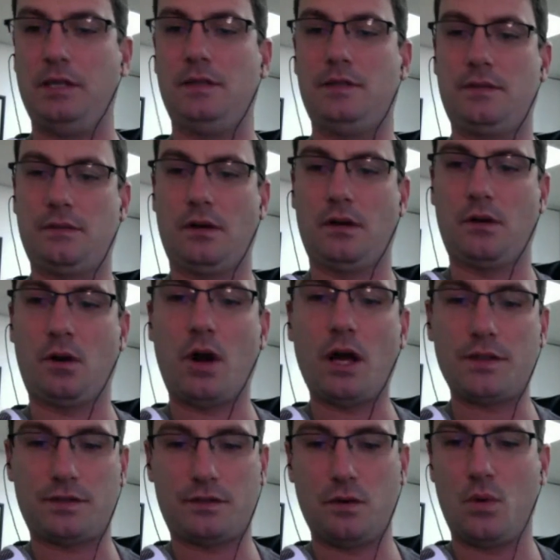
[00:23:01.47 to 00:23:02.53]

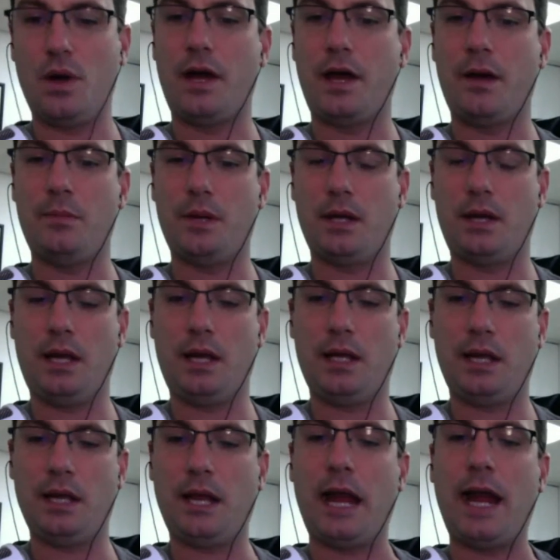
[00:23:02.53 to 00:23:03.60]
across the web
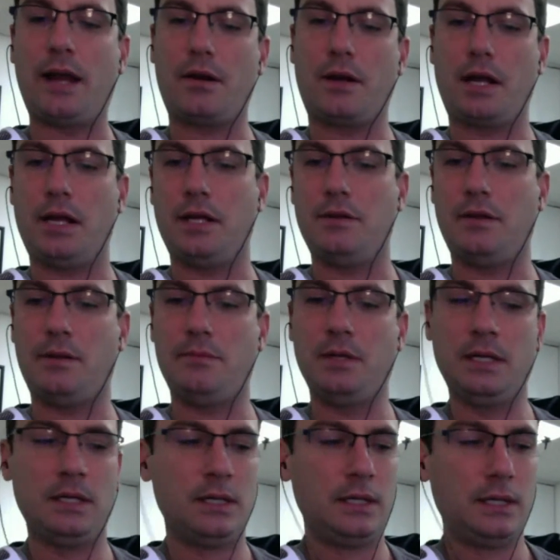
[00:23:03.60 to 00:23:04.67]
and aggregated them.
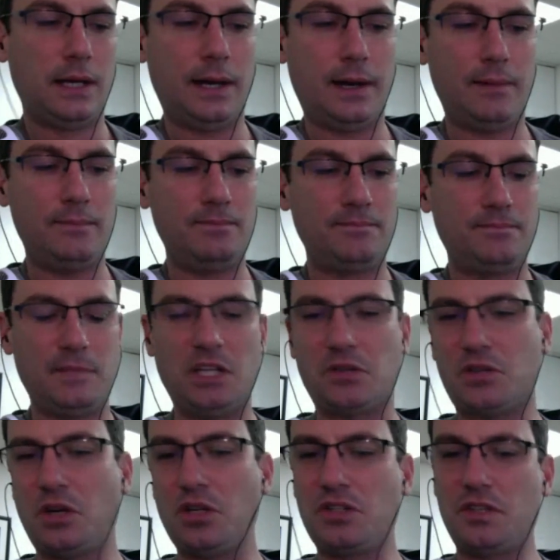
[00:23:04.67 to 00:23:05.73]
Go
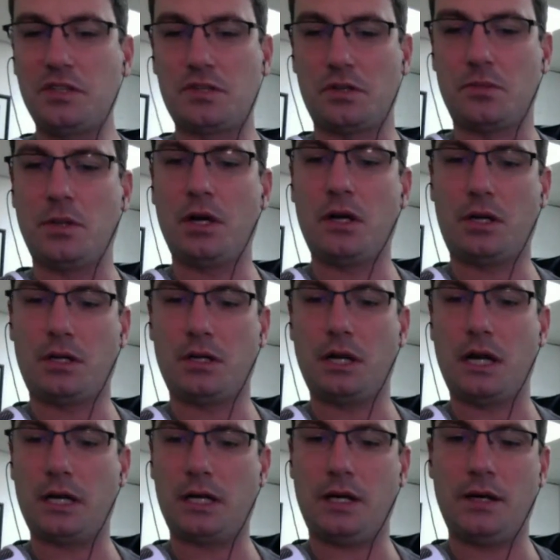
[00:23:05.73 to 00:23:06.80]
to
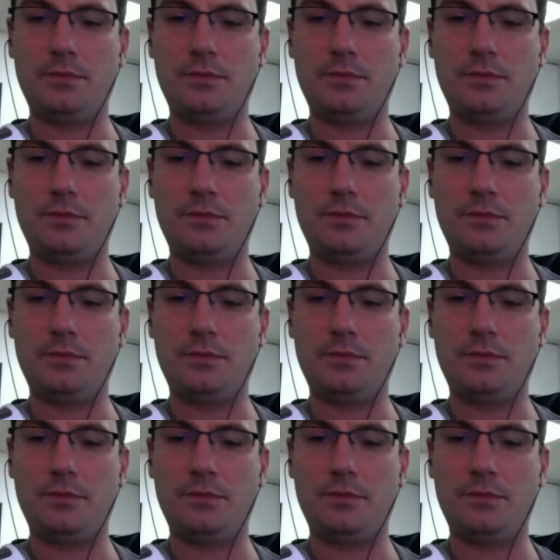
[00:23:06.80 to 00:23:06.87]
digitalmarketer.com.